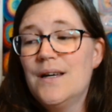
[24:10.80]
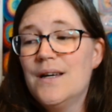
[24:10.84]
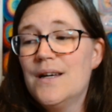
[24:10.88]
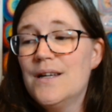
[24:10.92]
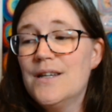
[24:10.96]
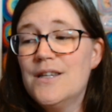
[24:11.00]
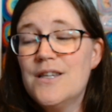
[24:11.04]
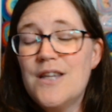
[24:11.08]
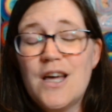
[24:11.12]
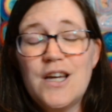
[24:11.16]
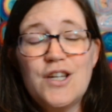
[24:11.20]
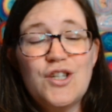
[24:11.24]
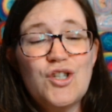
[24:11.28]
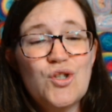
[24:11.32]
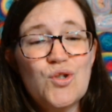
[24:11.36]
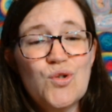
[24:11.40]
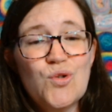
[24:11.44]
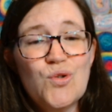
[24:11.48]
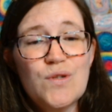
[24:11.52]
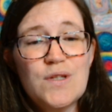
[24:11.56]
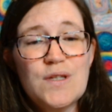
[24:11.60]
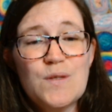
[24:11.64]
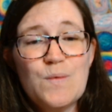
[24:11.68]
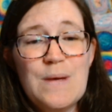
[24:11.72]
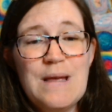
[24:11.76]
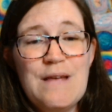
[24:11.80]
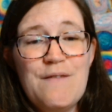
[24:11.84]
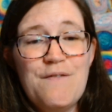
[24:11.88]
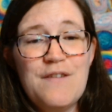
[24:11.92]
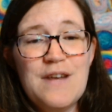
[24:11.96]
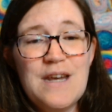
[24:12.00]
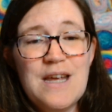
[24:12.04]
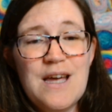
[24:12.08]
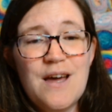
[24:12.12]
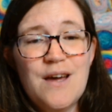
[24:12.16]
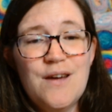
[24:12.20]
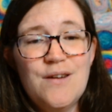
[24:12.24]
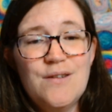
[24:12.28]
Nice short sweet
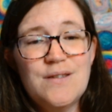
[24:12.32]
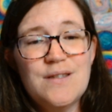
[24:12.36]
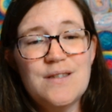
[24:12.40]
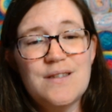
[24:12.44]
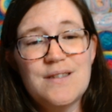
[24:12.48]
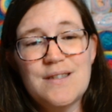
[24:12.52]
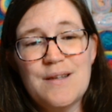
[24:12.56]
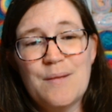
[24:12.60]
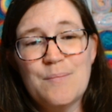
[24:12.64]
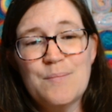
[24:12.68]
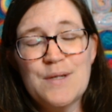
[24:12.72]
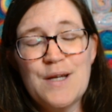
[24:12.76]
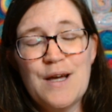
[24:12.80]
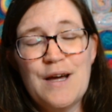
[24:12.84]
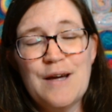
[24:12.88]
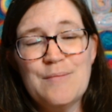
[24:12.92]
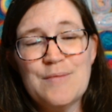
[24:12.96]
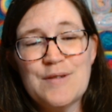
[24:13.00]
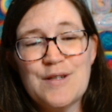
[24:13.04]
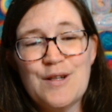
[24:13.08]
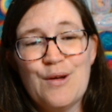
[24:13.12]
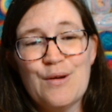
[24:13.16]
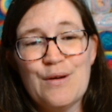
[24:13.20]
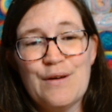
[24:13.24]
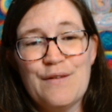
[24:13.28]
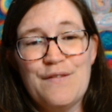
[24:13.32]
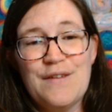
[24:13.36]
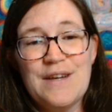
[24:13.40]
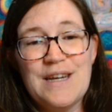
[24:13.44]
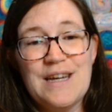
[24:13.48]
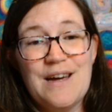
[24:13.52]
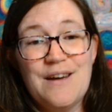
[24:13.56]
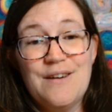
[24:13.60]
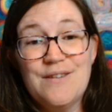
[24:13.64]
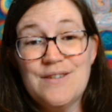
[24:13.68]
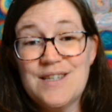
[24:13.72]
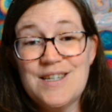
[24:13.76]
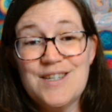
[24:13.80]
videos, sometimes longer
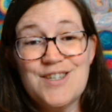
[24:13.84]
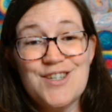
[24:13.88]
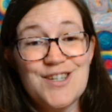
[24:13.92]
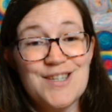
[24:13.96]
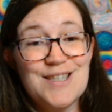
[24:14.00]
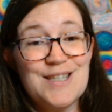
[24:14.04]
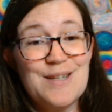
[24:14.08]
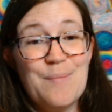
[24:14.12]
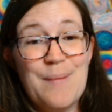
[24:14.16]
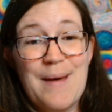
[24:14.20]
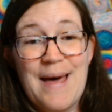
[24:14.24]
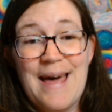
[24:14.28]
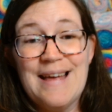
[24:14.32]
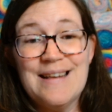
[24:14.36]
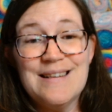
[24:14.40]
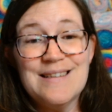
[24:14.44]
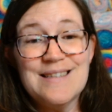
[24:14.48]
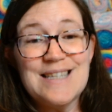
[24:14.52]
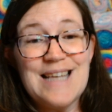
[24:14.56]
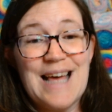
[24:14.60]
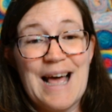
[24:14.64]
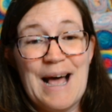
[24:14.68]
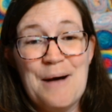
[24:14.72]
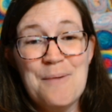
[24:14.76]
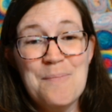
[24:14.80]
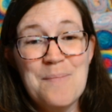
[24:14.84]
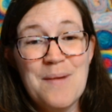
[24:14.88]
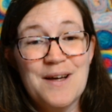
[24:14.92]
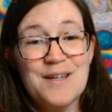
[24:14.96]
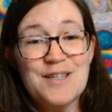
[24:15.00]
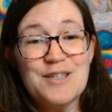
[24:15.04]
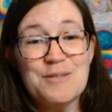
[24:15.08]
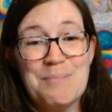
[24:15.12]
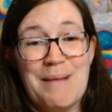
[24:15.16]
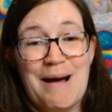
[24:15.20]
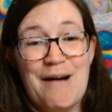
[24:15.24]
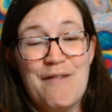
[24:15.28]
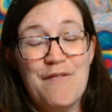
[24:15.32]
videos. It just depends how
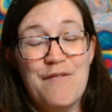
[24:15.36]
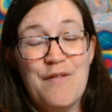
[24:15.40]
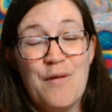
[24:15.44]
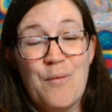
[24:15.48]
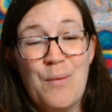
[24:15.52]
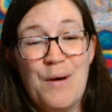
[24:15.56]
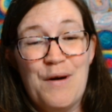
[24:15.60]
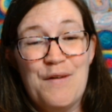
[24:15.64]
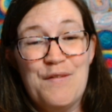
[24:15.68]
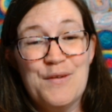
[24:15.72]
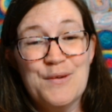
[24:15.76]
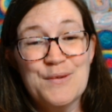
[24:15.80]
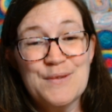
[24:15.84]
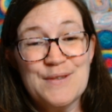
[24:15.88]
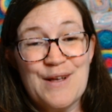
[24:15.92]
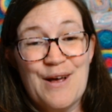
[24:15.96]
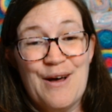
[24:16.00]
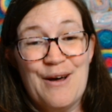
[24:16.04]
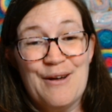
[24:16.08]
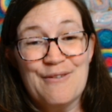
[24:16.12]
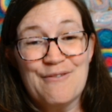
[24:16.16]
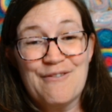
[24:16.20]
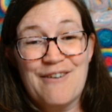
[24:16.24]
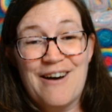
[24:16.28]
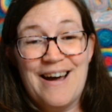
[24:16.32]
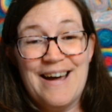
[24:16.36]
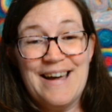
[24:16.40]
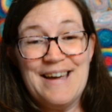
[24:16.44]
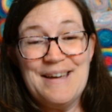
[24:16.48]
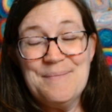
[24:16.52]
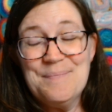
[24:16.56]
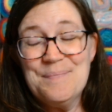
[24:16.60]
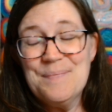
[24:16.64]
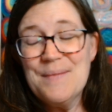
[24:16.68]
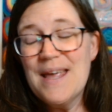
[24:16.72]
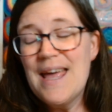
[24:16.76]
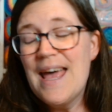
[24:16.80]
much Manfa waffles on, right?